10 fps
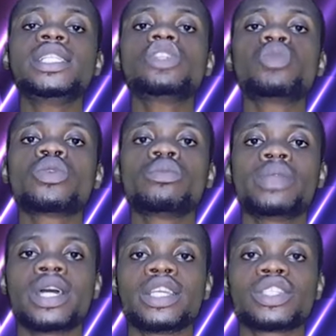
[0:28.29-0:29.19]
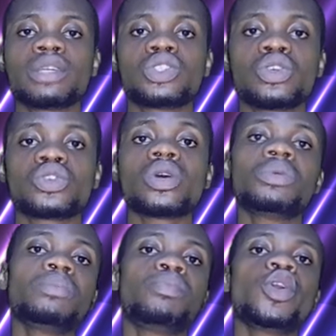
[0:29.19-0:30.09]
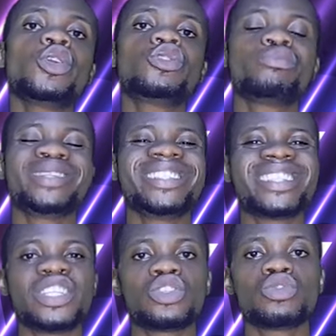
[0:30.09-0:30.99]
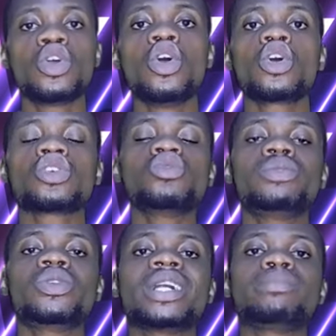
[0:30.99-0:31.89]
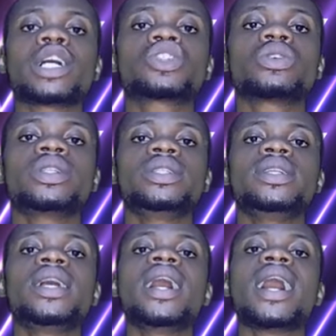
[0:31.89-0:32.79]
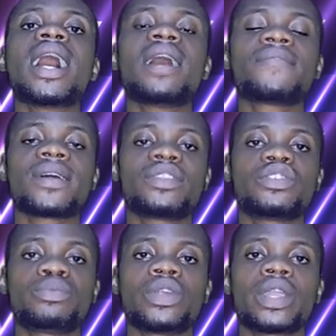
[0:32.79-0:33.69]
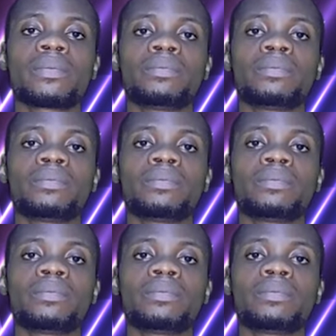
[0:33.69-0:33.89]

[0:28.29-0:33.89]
This week won't be an exception, so I would implore you to please stay tuned, because we'll be right back shortly after this break.